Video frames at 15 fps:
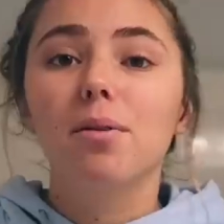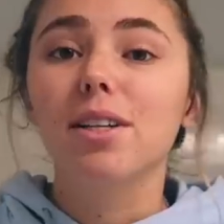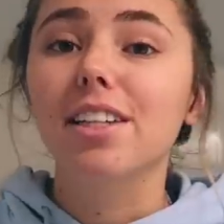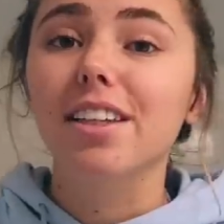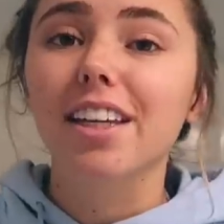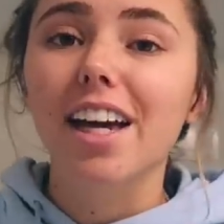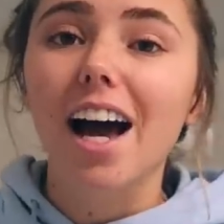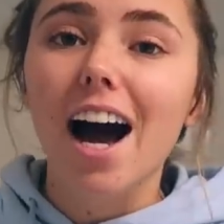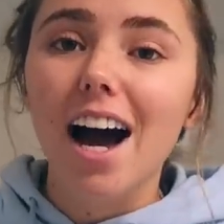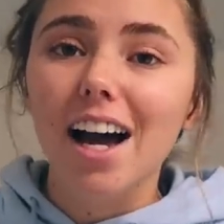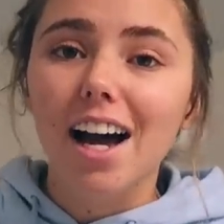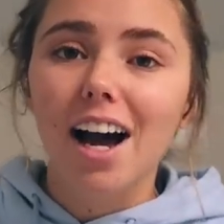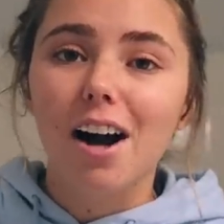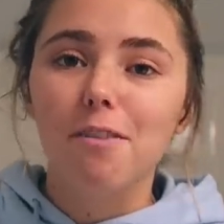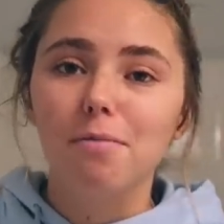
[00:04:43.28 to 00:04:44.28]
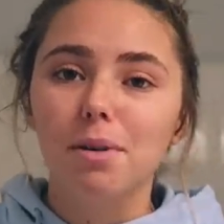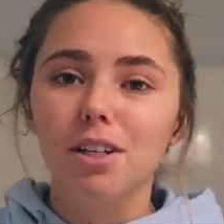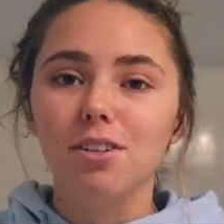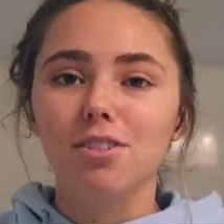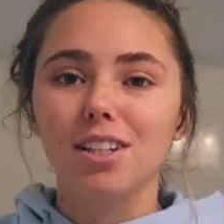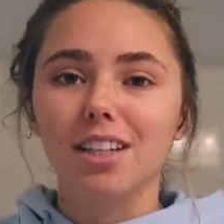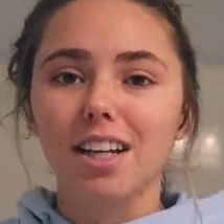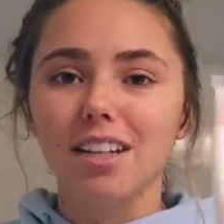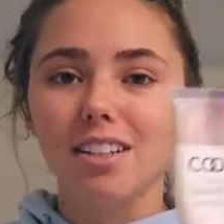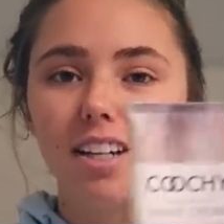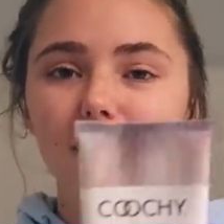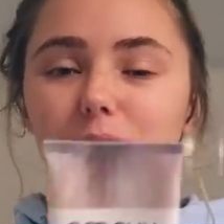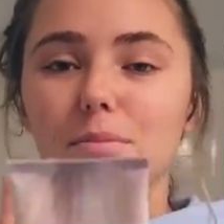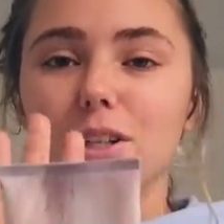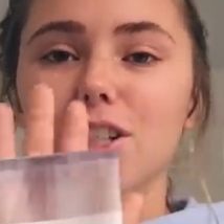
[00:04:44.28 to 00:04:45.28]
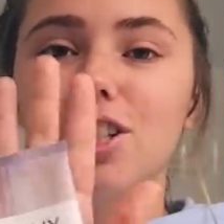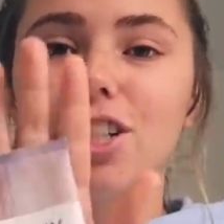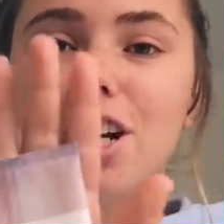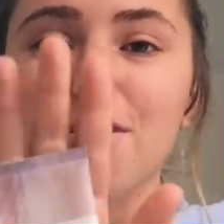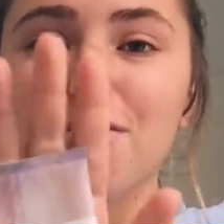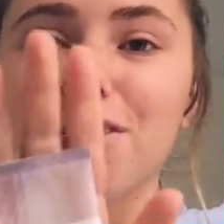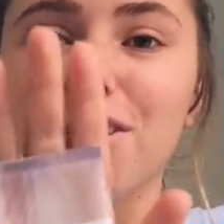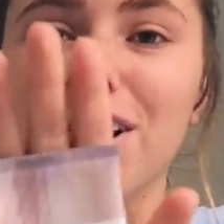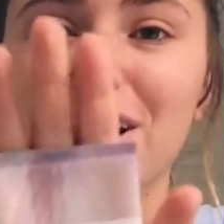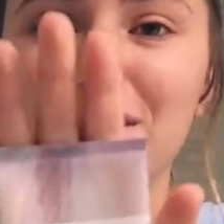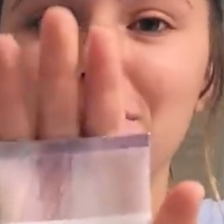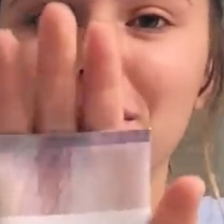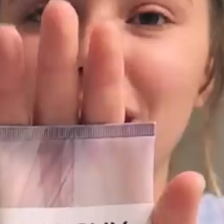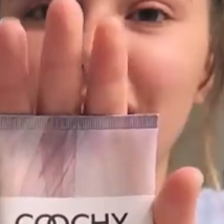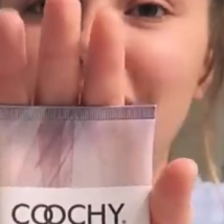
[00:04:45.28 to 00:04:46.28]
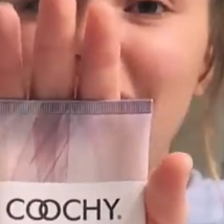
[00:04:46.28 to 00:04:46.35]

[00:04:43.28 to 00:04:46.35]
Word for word: Recently, I have been using this as my shave cream.